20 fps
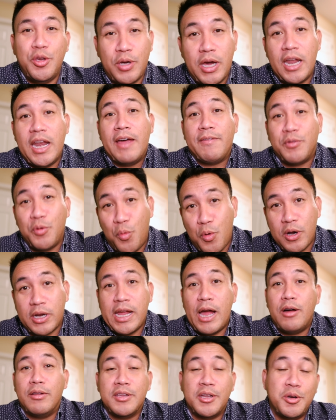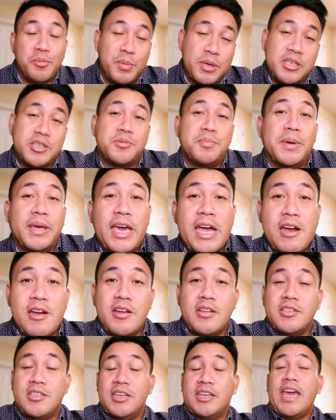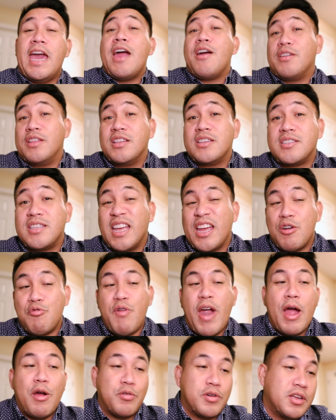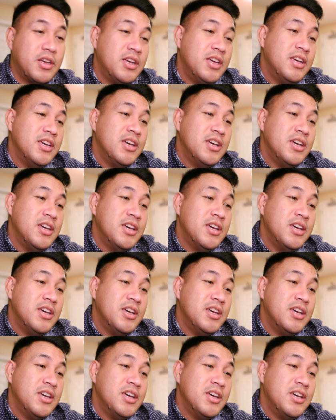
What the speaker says: you kind of have to work out a little bit just to carry this thing around.